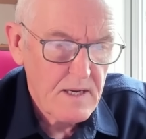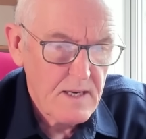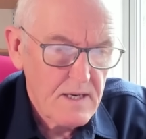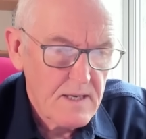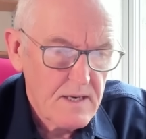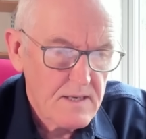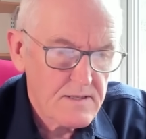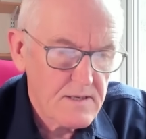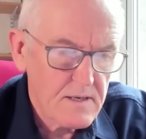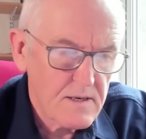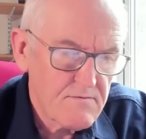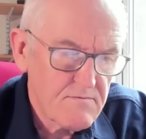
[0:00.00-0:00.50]

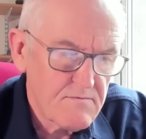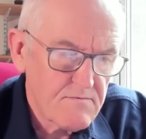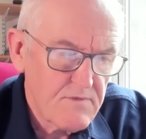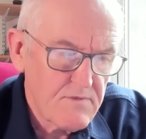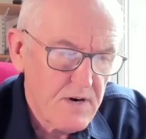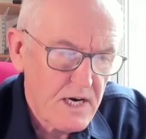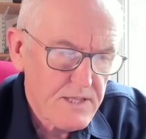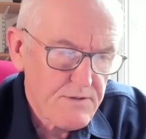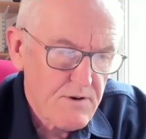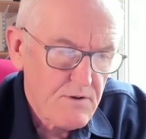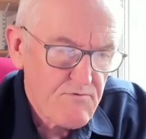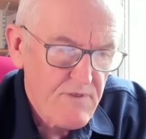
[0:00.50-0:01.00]
So
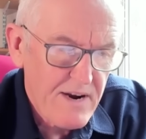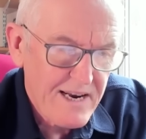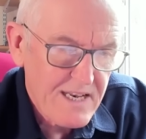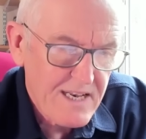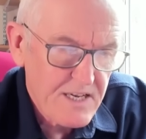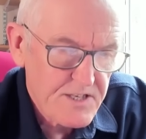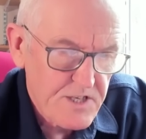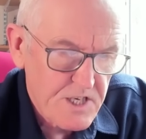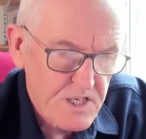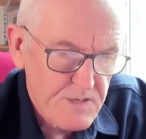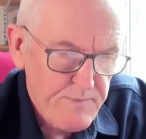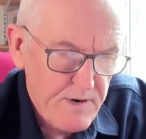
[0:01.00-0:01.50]
rather a
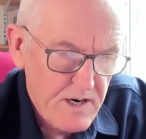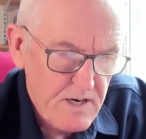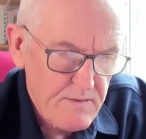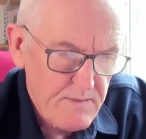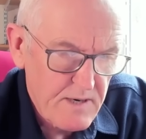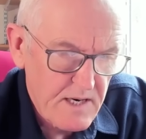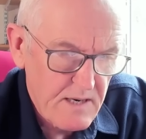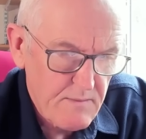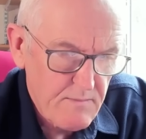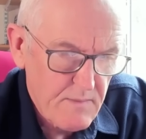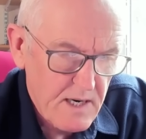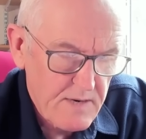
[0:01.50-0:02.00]
reckless experiment,
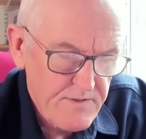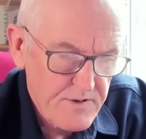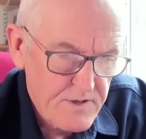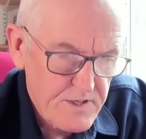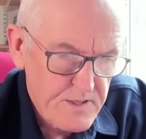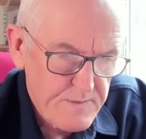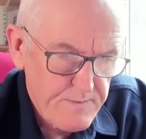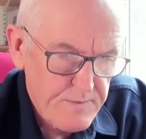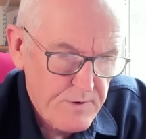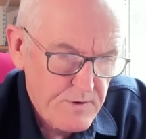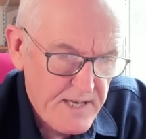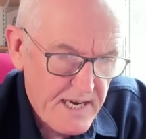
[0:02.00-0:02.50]
in my view, to
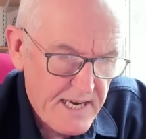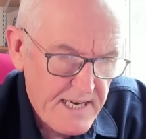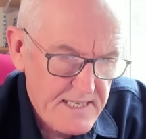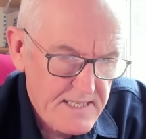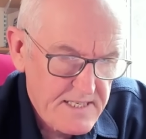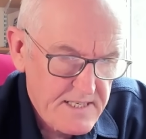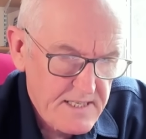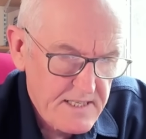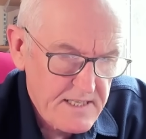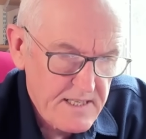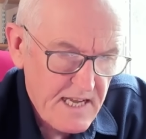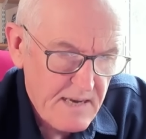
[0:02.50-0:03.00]
put that
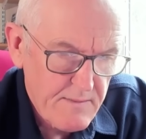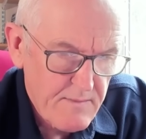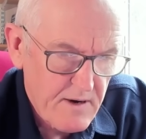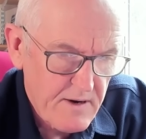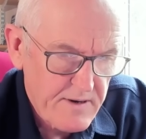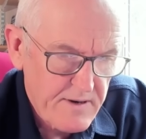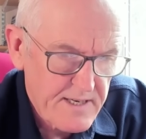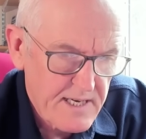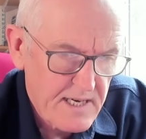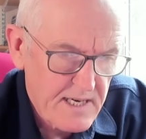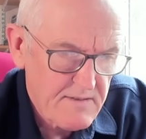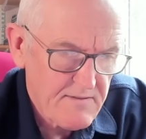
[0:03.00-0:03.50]
into the
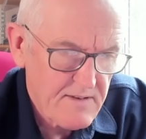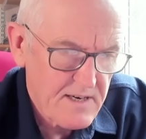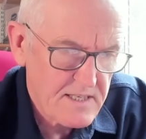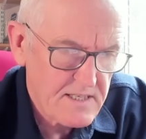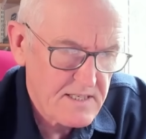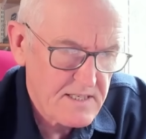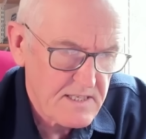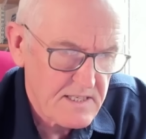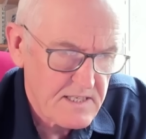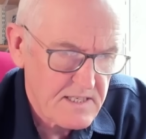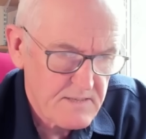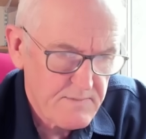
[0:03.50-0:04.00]
mRNA
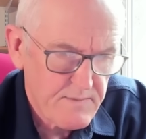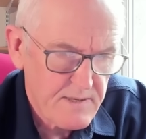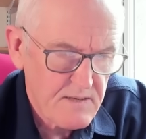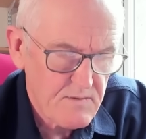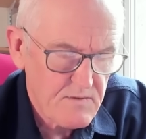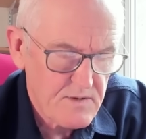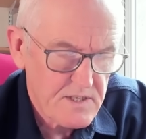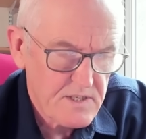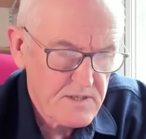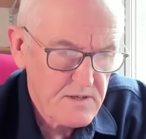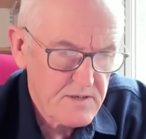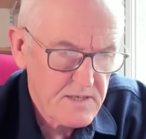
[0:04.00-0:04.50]
vaccines, but it
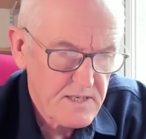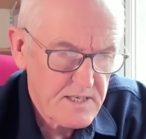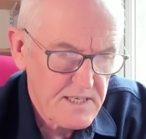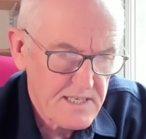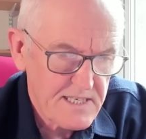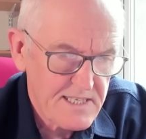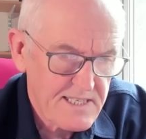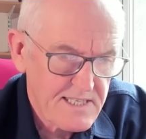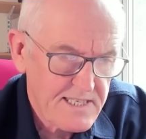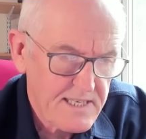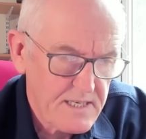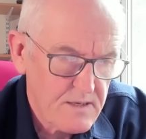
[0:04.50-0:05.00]
was done and
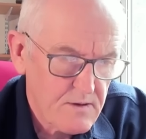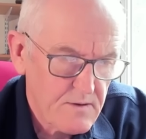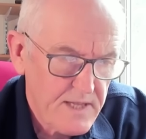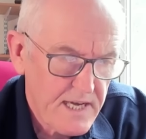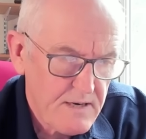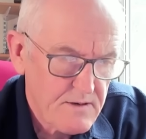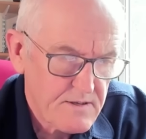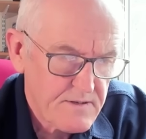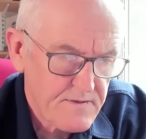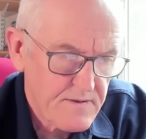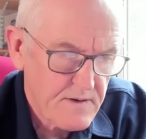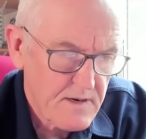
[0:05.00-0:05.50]
it's still
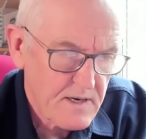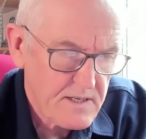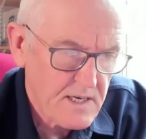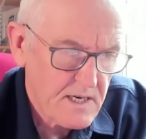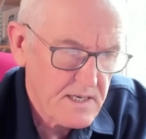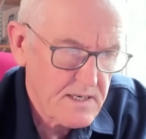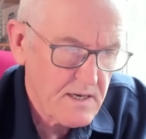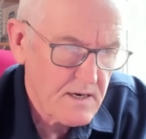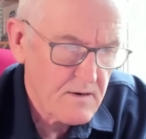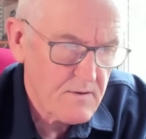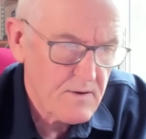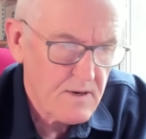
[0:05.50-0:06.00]
there as far as I
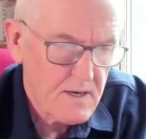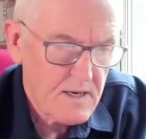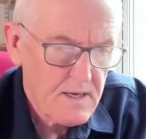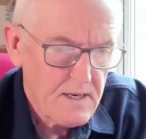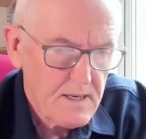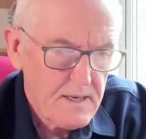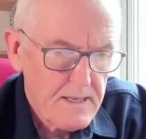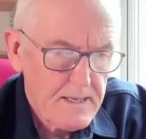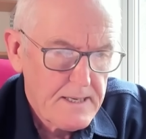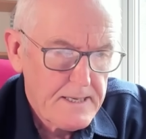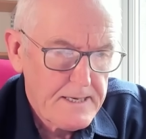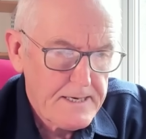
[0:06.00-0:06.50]
know.
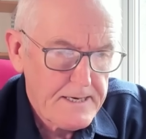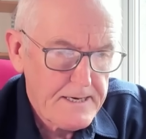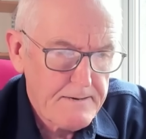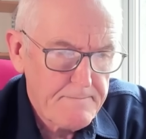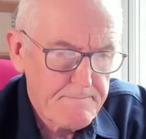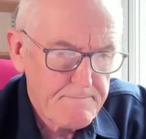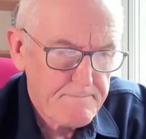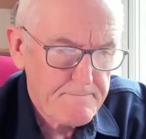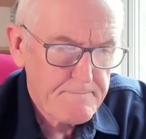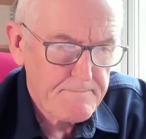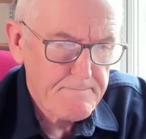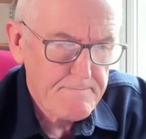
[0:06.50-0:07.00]

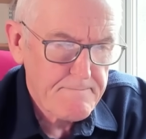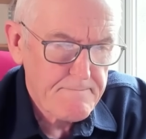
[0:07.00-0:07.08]
Encoding